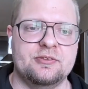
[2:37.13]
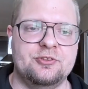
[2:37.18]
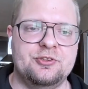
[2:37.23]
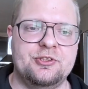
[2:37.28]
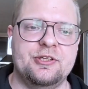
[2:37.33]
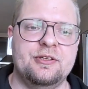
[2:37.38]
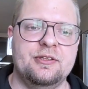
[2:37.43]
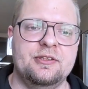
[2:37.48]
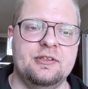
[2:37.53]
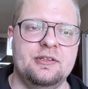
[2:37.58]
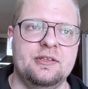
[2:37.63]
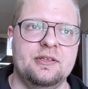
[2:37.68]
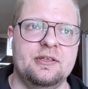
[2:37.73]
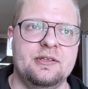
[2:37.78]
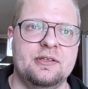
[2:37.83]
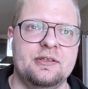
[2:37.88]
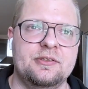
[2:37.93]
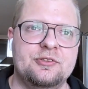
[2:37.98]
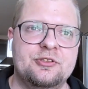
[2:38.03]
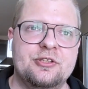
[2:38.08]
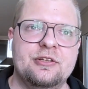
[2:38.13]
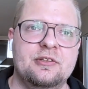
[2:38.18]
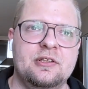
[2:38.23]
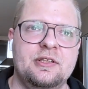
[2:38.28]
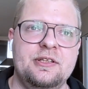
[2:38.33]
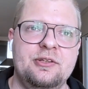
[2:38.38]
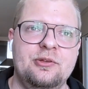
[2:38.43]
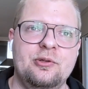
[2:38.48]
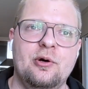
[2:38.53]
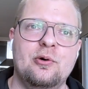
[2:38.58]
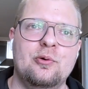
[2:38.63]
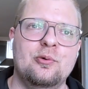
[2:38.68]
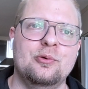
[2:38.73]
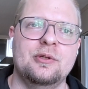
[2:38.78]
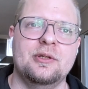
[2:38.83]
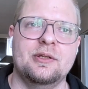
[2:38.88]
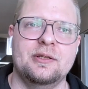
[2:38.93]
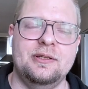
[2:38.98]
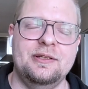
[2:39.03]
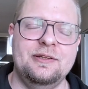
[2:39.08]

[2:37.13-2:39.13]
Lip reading: generally known,